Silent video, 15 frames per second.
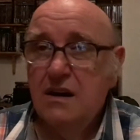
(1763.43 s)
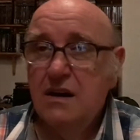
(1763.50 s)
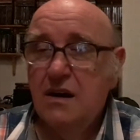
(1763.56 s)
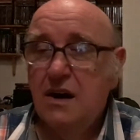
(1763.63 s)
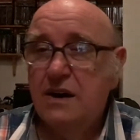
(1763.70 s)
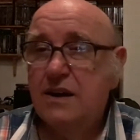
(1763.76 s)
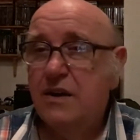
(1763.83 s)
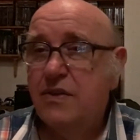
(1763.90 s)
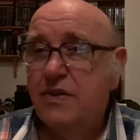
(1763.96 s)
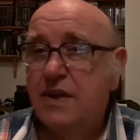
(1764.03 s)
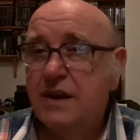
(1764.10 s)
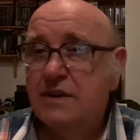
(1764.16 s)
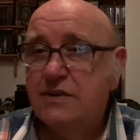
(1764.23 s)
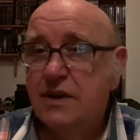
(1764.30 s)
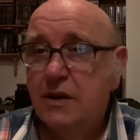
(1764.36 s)
I don't
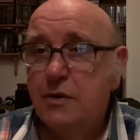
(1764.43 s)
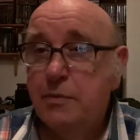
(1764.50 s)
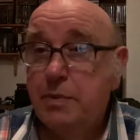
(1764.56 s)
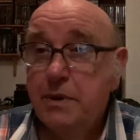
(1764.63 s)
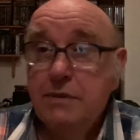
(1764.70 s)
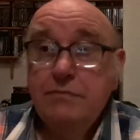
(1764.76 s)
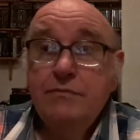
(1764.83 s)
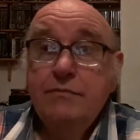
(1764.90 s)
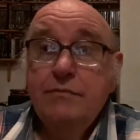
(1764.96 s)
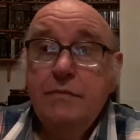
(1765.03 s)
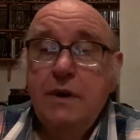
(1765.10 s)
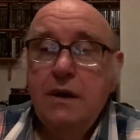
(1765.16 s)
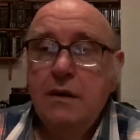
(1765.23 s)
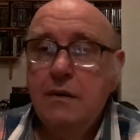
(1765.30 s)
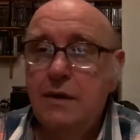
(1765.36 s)
think so, but
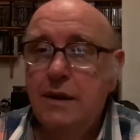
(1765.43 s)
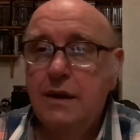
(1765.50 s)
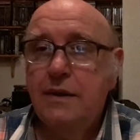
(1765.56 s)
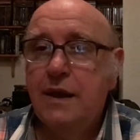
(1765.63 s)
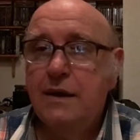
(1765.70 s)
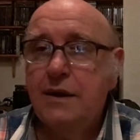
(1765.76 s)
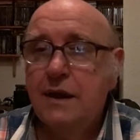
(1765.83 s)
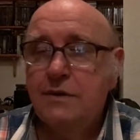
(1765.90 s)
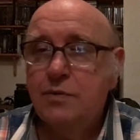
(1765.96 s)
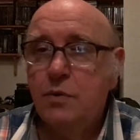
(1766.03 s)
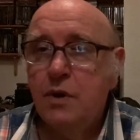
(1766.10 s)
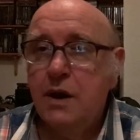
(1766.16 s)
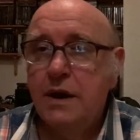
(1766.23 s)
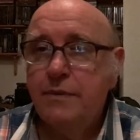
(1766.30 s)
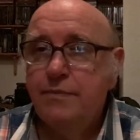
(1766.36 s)

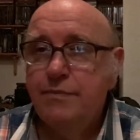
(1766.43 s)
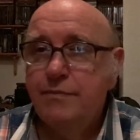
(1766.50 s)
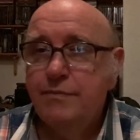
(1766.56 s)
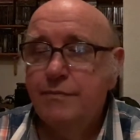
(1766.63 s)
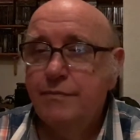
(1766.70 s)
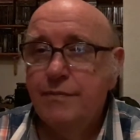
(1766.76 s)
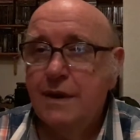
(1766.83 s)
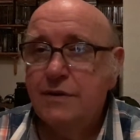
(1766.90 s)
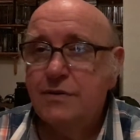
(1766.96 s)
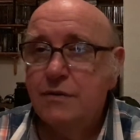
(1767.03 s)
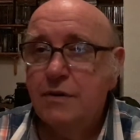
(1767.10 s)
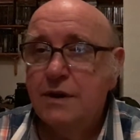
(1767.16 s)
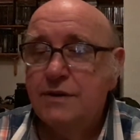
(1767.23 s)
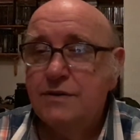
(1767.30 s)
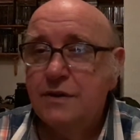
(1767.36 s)
that's the
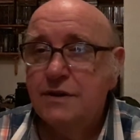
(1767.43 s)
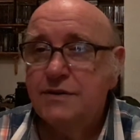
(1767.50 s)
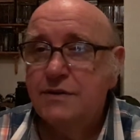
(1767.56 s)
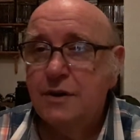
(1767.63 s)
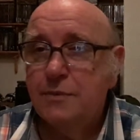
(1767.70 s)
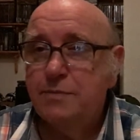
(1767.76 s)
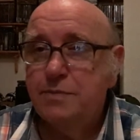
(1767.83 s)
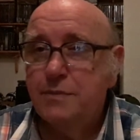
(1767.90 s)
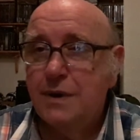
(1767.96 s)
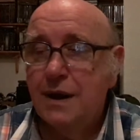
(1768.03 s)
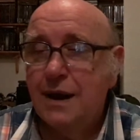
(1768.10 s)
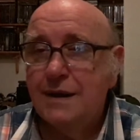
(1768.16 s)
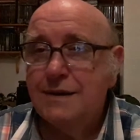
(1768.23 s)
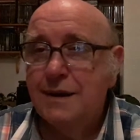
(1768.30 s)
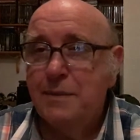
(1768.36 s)
reason I stopped
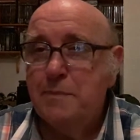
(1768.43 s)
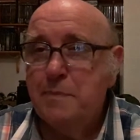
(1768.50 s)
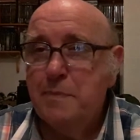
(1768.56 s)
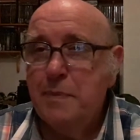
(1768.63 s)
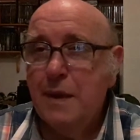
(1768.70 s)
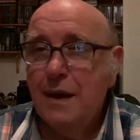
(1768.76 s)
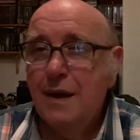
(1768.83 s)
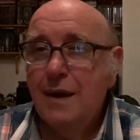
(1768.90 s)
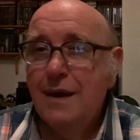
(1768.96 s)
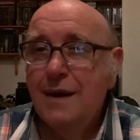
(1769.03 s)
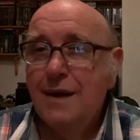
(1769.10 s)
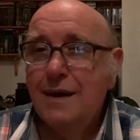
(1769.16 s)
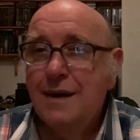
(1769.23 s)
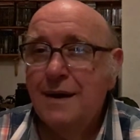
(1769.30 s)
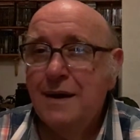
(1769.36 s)
collecting
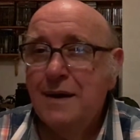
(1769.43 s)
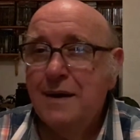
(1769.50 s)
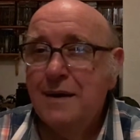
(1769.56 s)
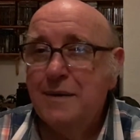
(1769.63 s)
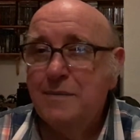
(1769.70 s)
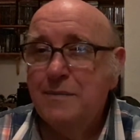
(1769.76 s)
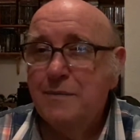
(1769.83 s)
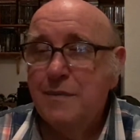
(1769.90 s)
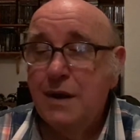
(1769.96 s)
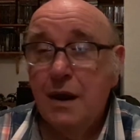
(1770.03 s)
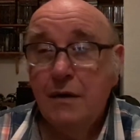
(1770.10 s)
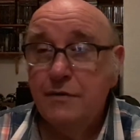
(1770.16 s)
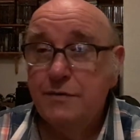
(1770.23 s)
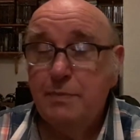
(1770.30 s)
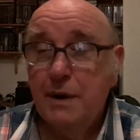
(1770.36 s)

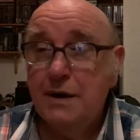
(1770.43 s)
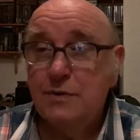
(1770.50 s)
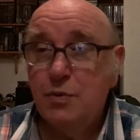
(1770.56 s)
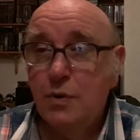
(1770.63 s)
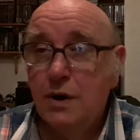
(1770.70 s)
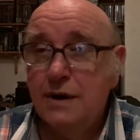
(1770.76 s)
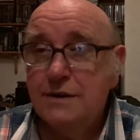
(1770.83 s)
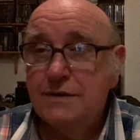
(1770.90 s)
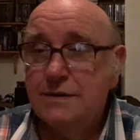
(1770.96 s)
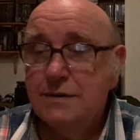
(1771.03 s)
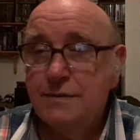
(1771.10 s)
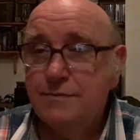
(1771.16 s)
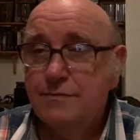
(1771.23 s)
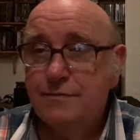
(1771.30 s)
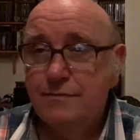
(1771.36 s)
them.
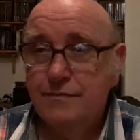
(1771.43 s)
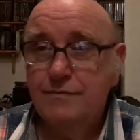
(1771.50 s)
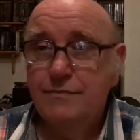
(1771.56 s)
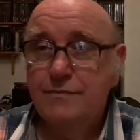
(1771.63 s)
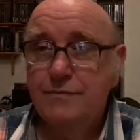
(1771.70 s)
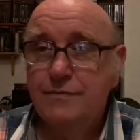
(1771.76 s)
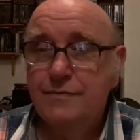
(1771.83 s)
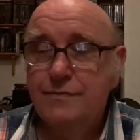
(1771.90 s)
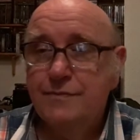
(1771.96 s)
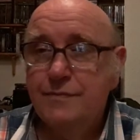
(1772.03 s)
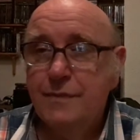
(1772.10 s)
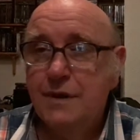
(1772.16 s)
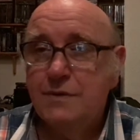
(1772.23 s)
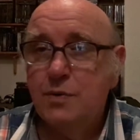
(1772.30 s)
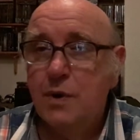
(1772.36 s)
Space-wise
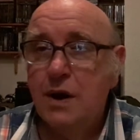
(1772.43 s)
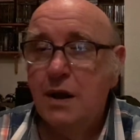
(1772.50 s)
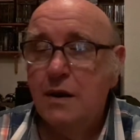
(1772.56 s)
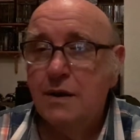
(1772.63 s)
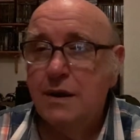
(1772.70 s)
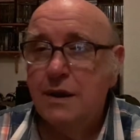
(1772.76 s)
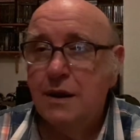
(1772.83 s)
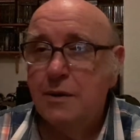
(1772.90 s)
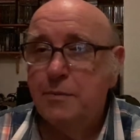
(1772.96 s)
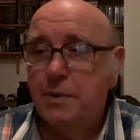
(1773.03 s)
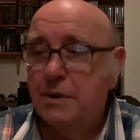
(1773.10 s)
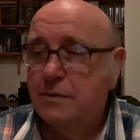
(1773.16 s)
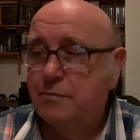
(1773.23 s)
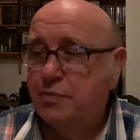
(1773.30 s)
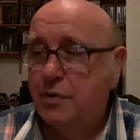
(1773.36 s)
as well,
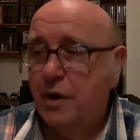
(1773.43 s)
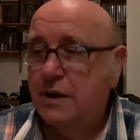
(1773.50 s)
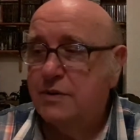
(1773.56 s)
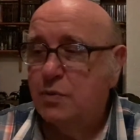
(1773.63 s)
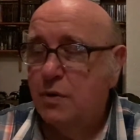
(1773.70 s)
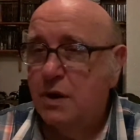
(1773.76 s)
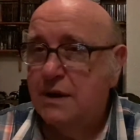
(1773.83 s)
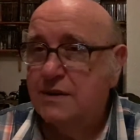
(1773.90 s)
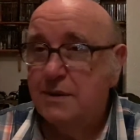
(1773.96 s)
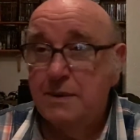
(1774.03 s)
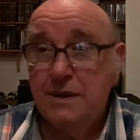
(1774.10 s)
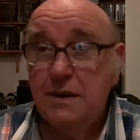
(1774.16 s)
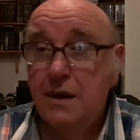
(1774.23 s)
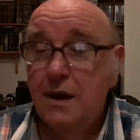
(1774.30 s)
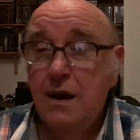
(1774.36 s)
but price-wise, I
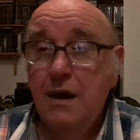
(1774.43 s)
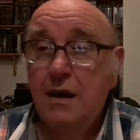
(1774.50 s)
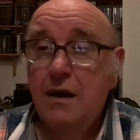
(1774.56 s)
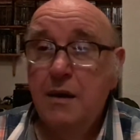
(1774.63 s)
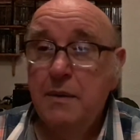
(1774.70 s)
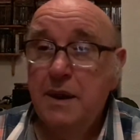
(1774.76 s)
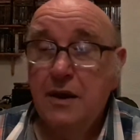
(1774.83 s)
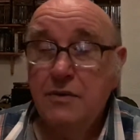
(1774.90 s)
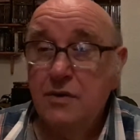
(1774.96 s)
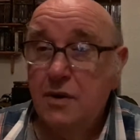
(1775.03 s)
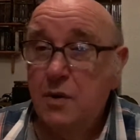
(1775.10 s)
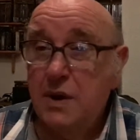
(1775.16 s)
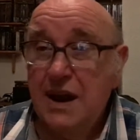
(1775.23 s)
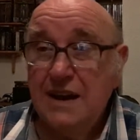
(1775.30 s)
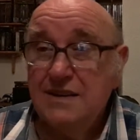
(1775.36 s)
mean
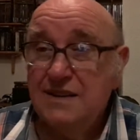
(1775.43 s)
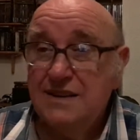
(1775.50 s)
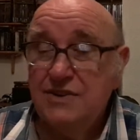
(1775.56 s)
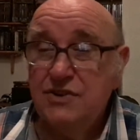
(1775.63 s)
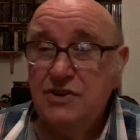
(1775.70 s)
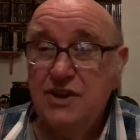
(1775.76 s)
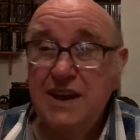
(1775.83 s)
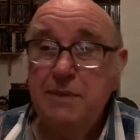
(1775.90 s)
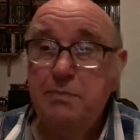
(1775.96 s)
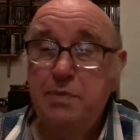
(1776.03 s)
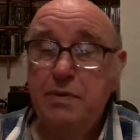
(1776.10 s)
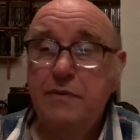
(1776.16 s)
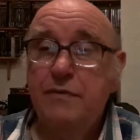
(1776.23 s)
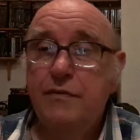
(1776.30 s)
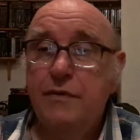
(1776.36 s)
£100 actually is cheap
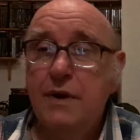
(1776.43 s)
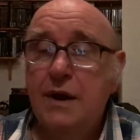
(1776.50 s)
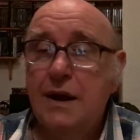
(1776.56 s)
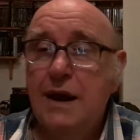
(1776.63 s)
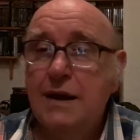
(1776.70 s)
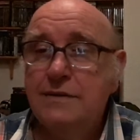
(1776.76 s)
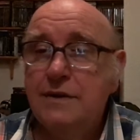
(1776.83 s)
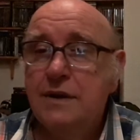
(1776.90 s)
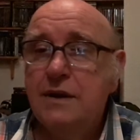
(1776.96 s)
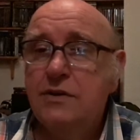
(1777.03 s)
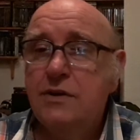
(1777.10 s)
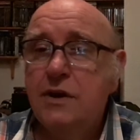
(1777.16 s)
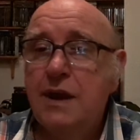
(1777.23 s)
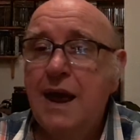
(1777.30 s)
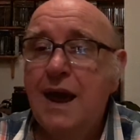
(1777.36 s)
for a collector's
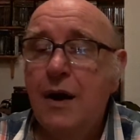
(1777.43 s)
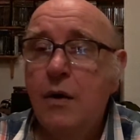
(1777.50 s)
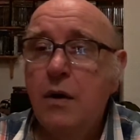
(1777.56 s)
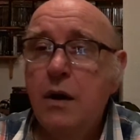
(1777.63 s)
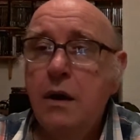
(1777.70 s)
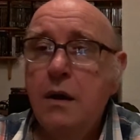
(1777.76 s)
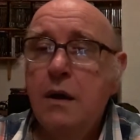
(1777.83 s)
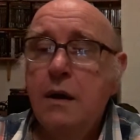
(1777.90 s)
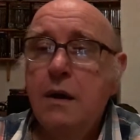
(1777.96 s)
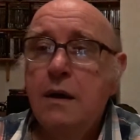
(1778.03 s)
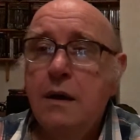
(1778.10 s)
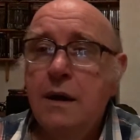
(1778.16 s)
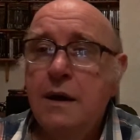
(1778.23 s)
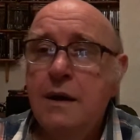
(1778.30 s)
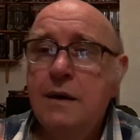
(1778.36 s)
edition now.
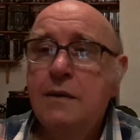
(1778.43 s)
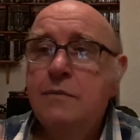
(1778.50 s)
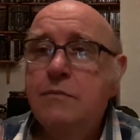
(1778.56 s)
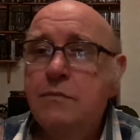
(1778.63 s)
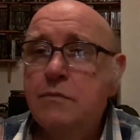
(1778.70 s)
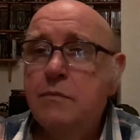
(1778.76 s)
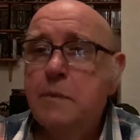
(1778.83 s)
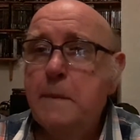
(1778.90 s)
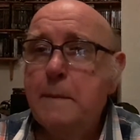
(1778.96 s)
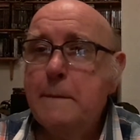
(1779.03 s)
I'm